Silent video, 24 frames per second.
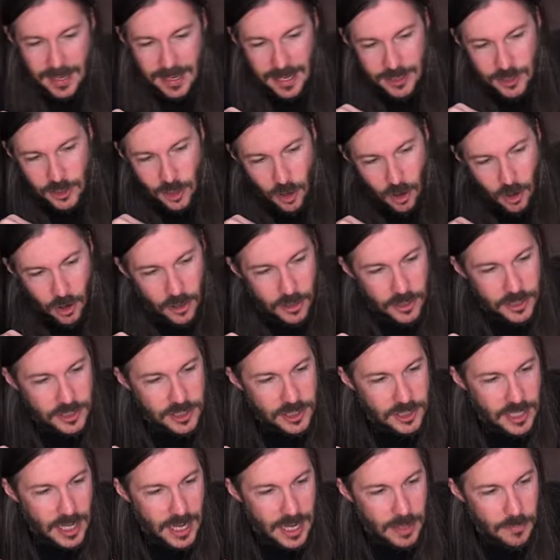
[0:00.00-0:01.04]
It's hard to
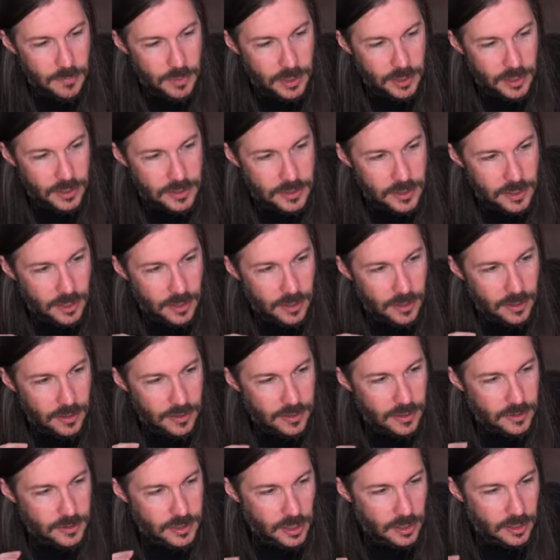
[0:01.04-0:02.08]
say because there,
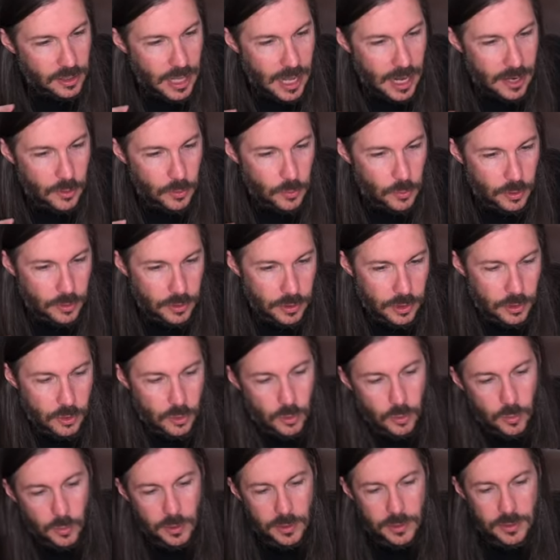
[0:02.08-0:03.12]
there's a lot of really
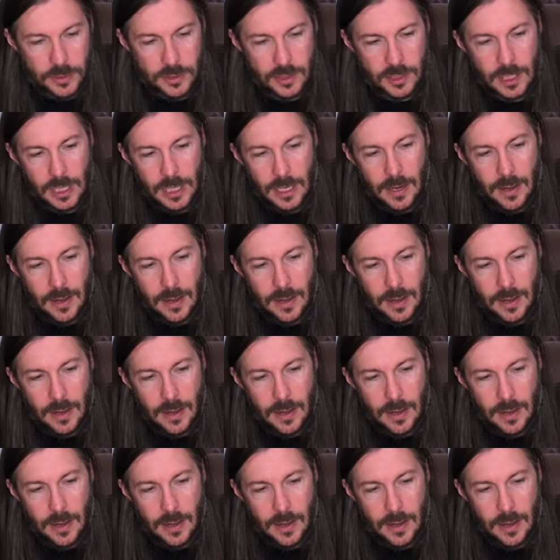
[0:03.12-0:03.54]
cool ones.